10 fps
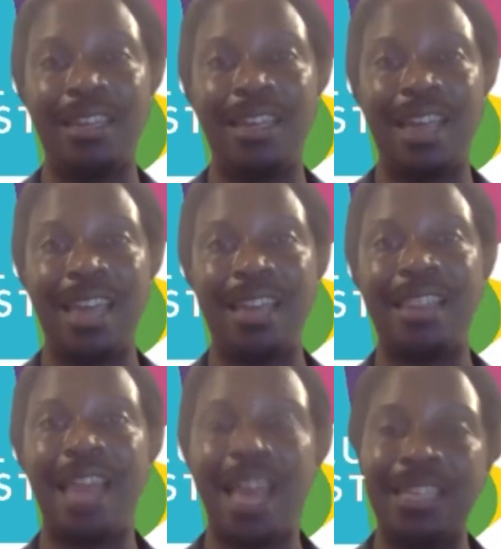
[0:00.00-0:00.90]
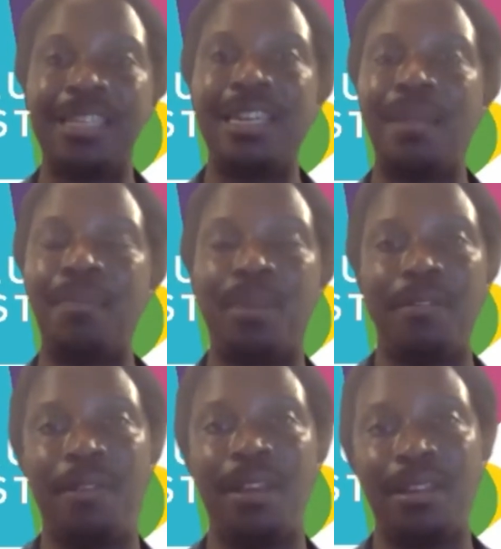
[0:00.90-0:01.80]
Mm-hmm. And that is a net
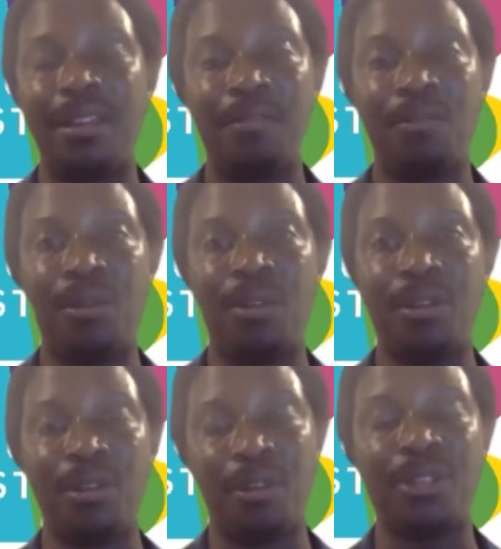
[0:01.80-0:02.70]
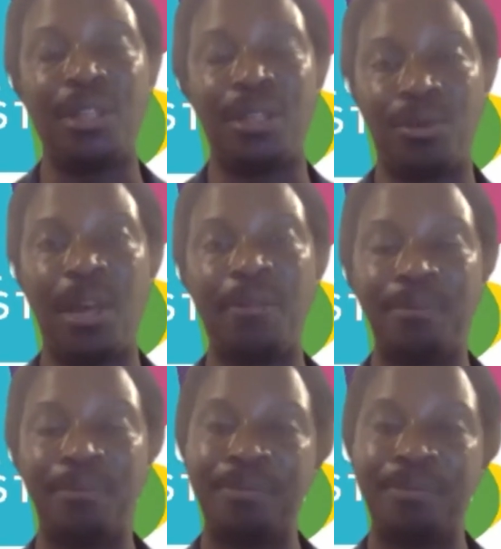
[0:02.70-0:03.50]
benefit for the university as well.